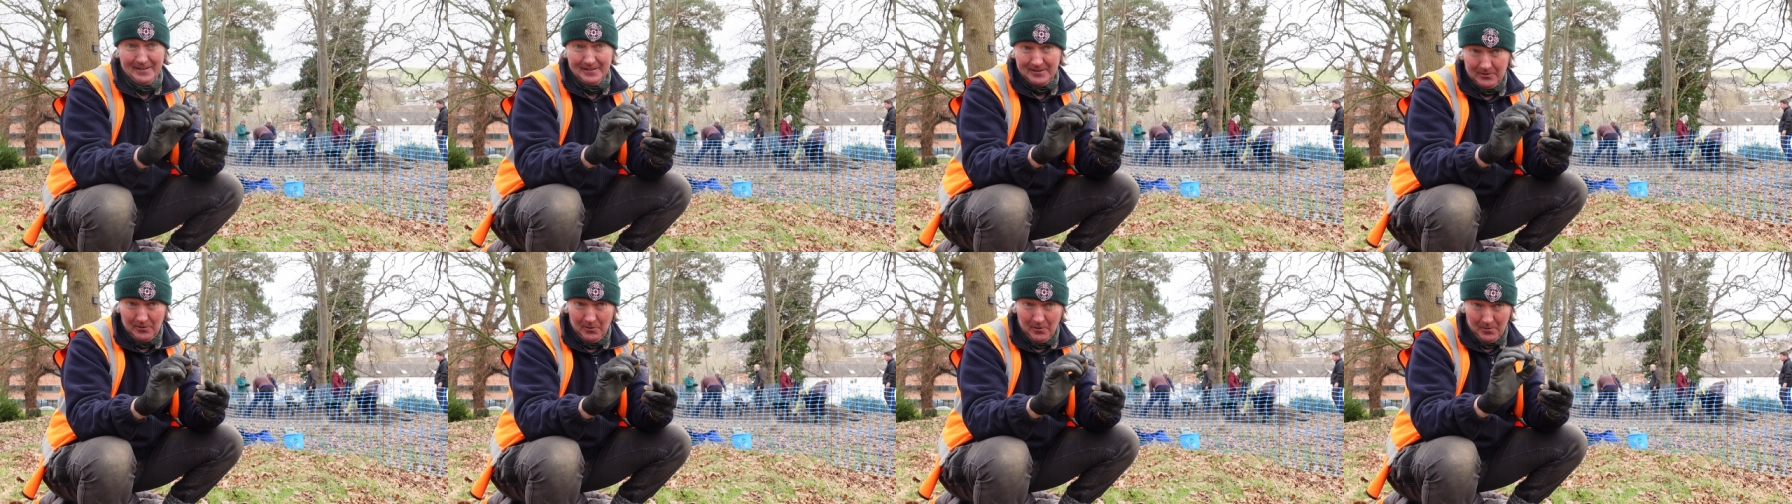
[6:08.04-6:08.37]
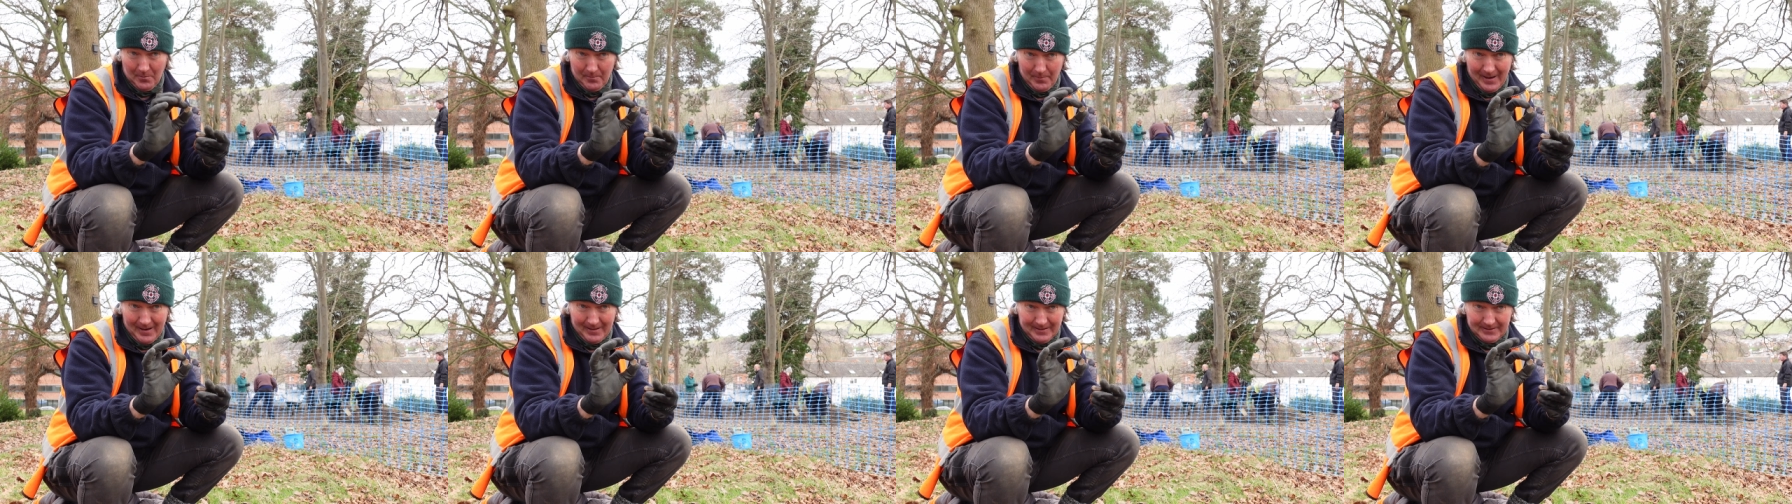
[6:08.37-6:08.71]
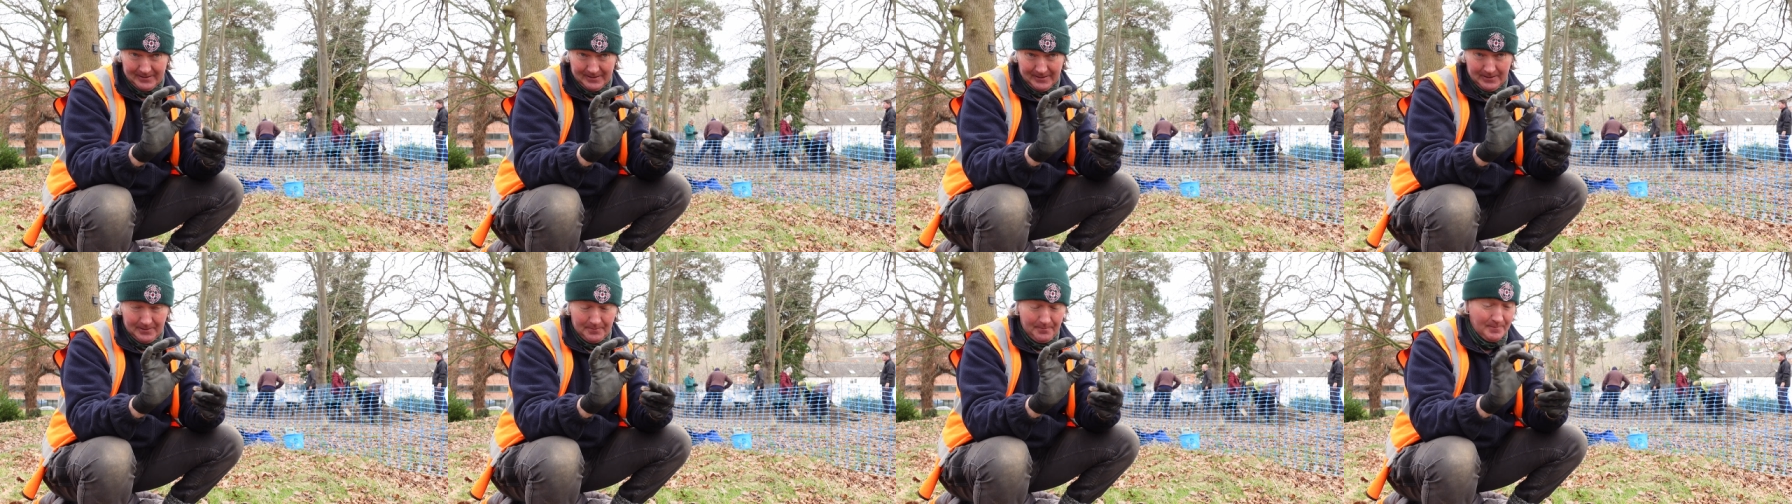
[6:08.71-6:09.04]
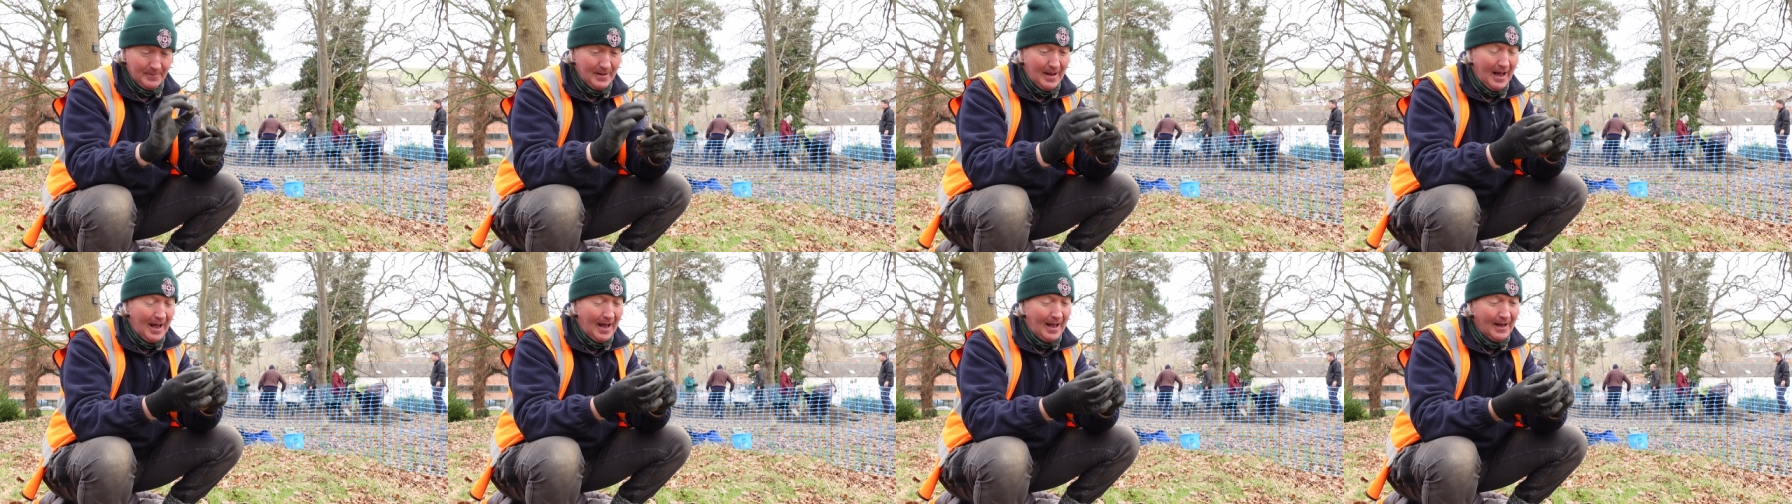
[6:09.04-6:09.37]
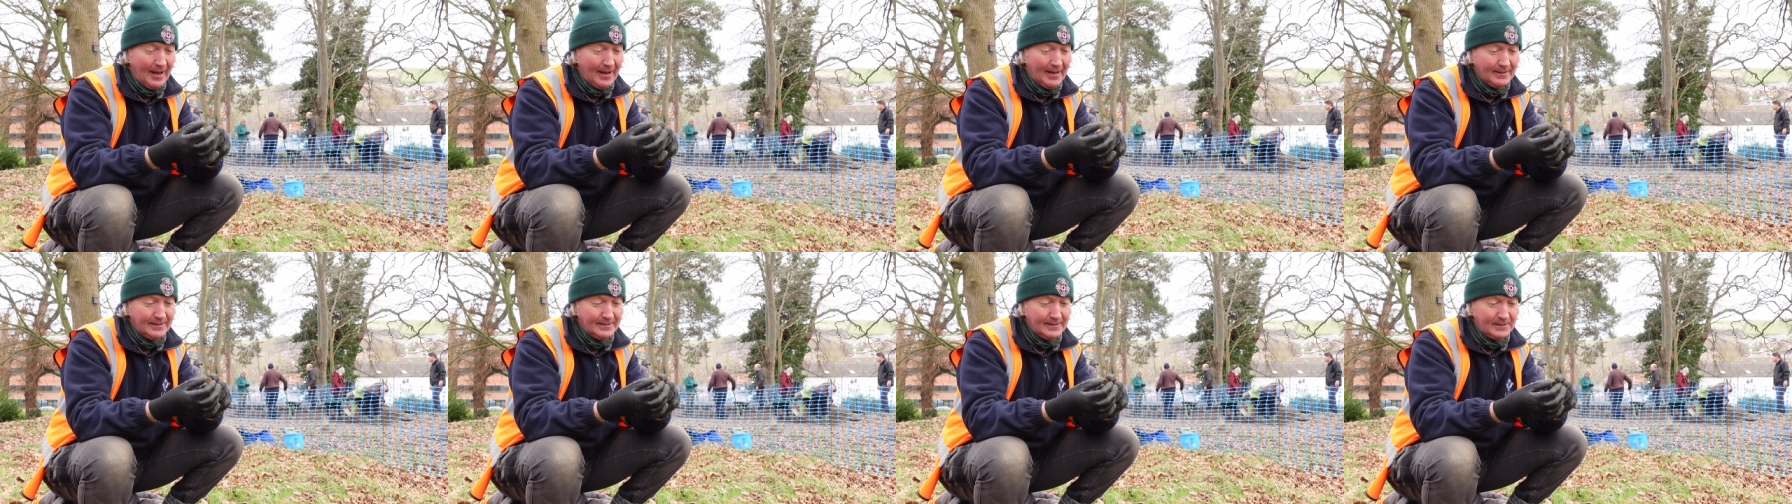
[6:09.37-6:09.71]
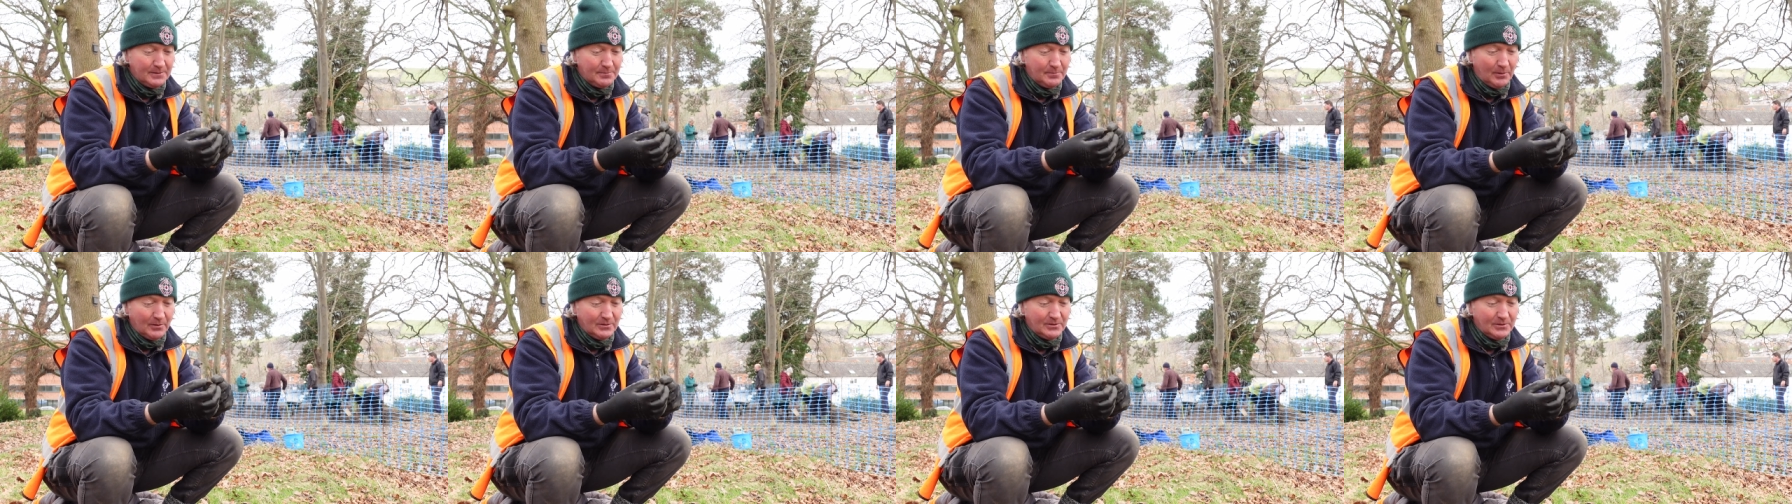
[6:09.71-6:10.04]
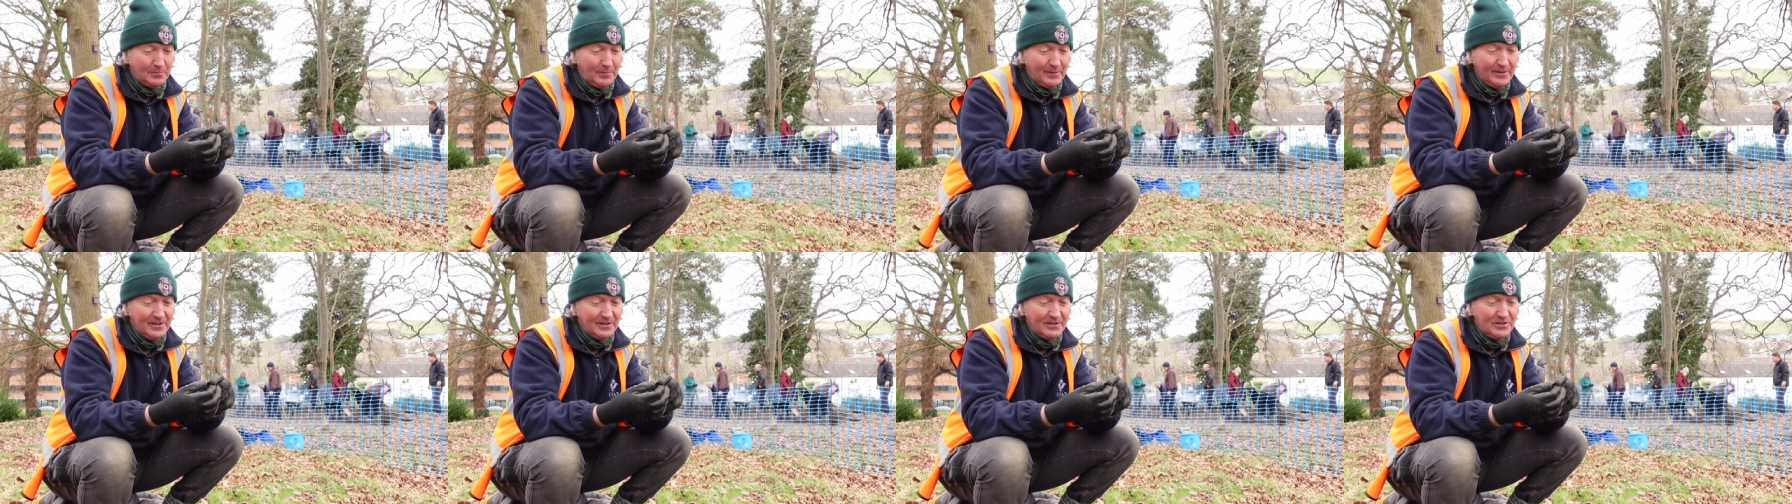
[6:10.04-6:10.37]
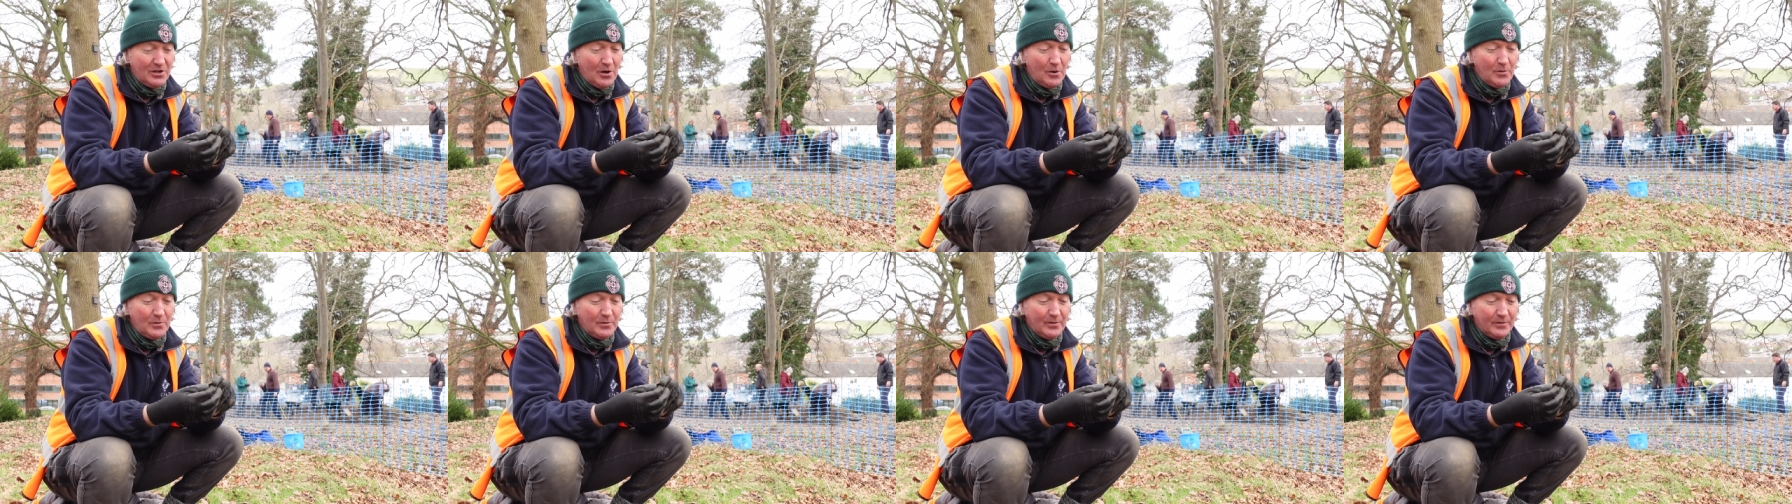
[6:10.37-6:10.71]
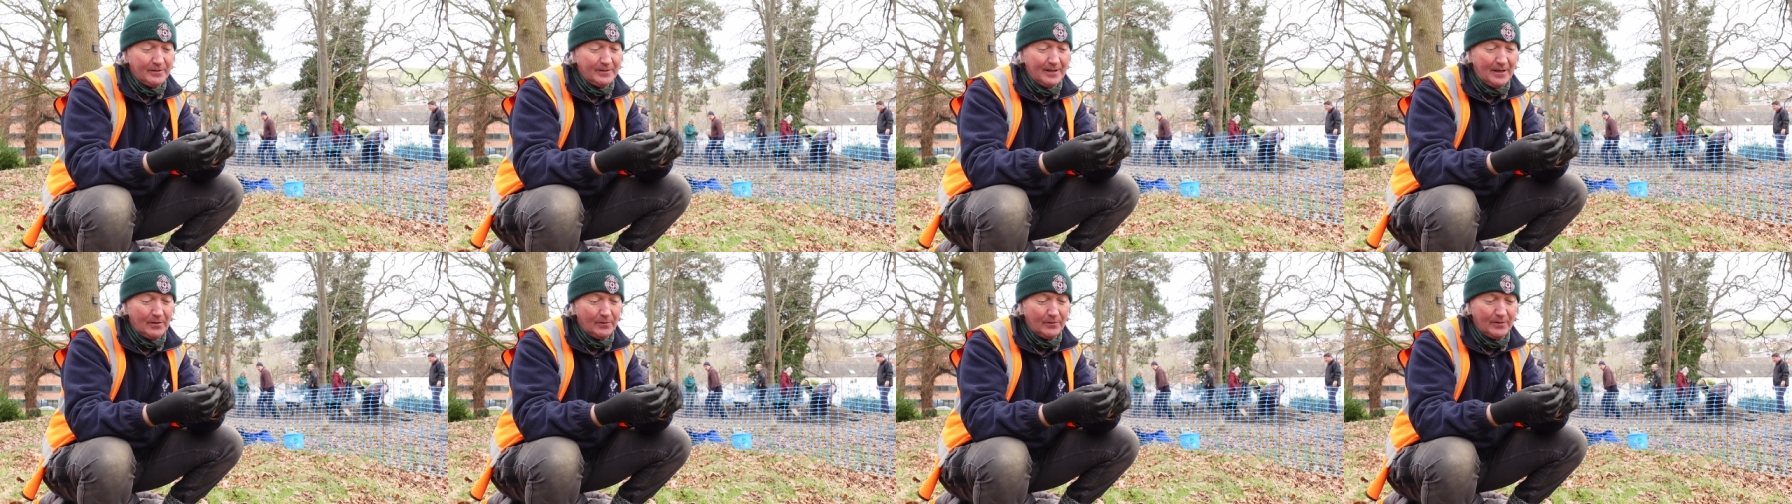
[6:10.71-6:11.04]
it's not a bag seal and it's possibly a token now.